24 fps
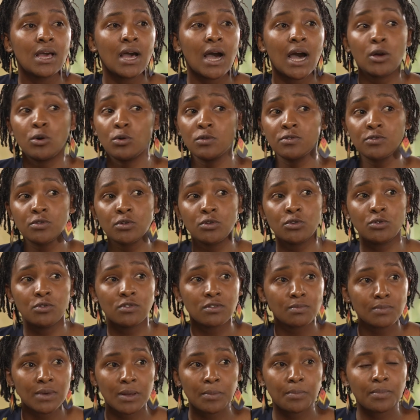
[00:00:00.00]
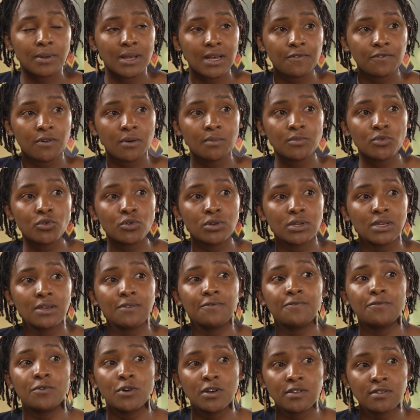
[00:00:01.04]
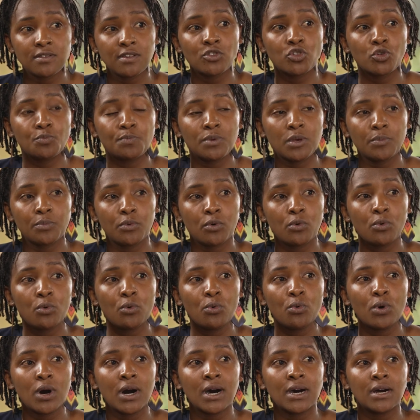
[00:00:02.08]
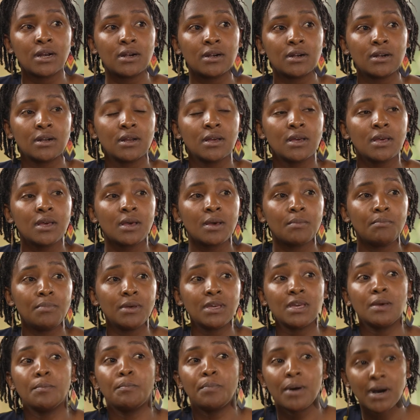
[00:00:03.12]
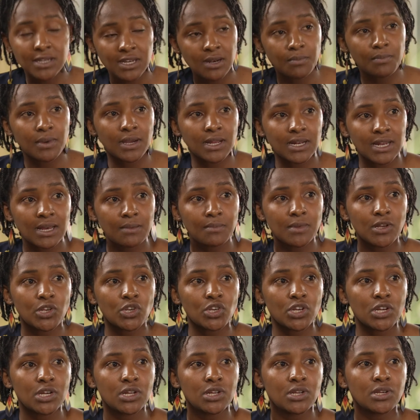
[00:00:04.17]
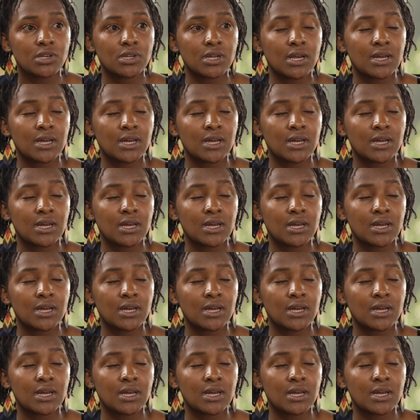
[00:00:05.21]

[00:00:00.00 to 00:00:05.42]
I also use my platforms to give voices to people who are being impacted by climate change.